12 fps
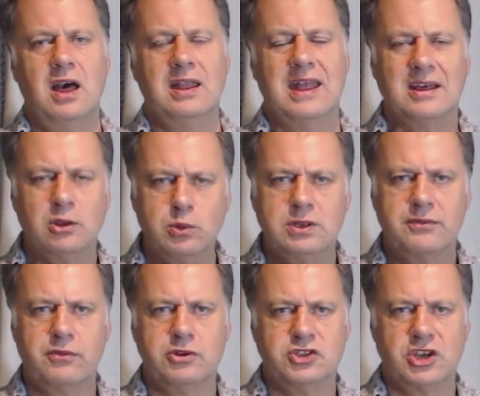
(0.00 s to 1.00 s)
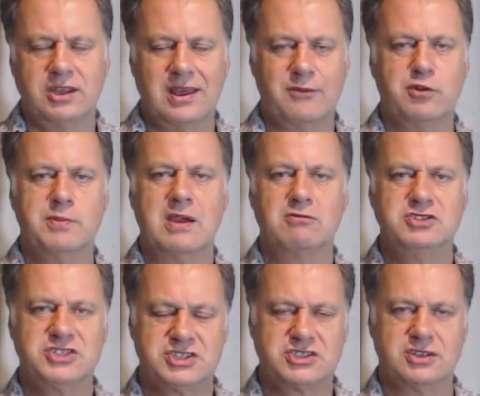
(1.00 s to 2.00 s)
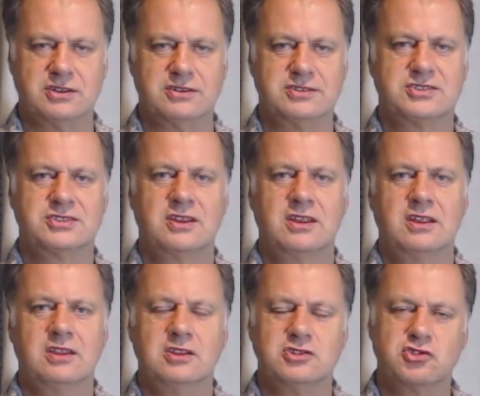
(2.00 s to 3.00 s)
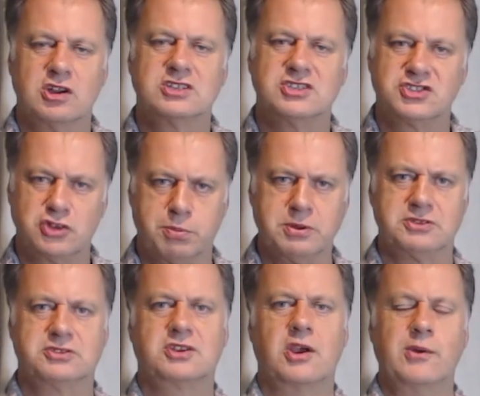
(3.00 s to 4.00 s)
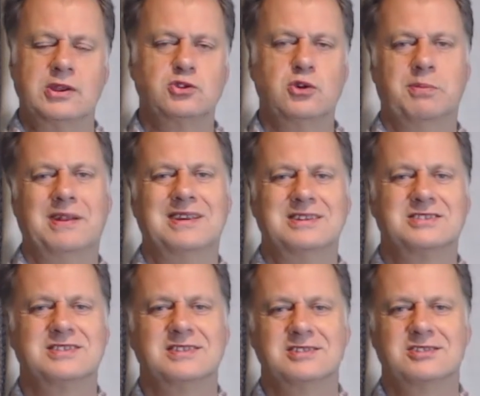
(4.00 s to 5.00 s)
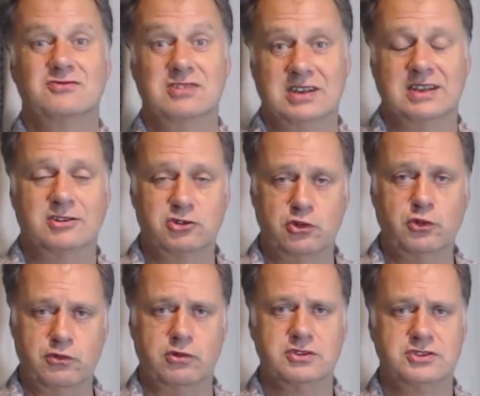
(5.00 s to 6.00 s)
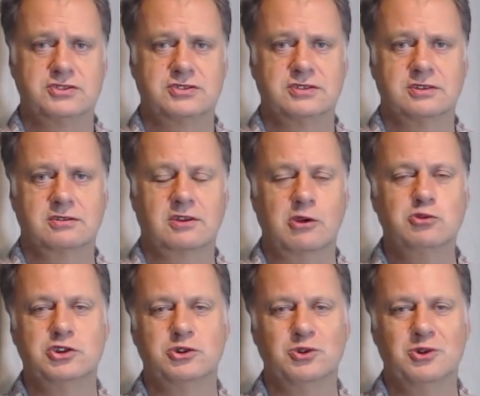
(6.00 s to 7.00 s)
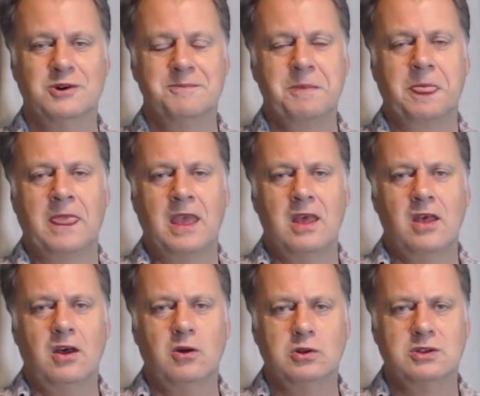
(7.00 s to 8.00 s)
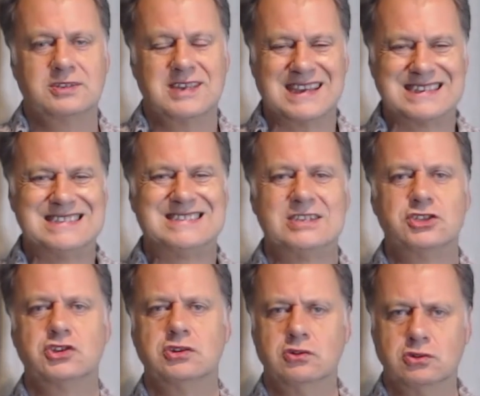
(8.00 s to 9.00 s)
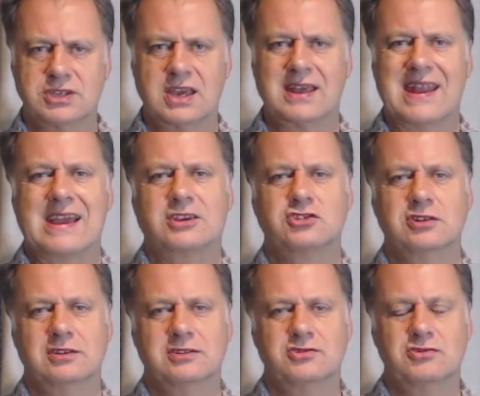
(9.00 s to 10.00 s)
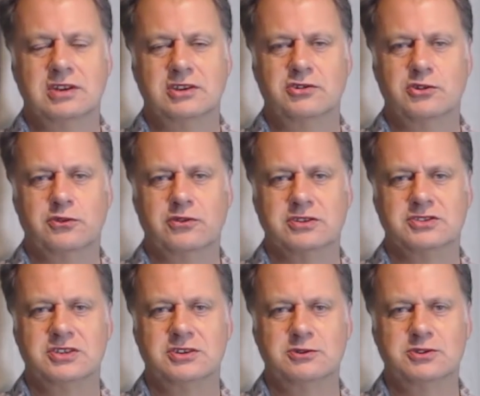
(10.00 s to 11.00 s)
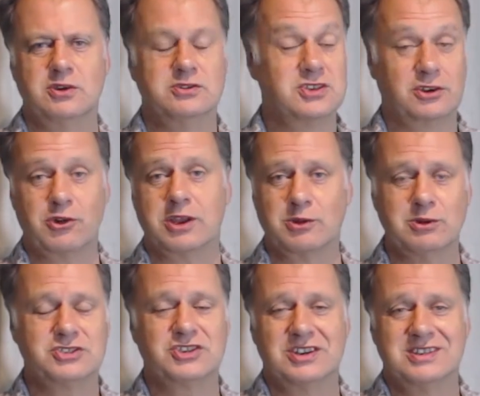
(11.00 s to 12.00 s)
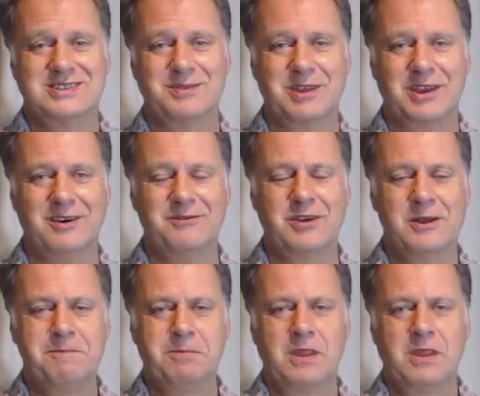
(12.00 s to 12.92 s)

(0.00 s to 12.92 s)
and how do we differentiate that from our resistance that's trying to stop us going to a place that's really true for us to go to, or take a decision or take an action that's really true for us to do. So it's a great question. It's something I've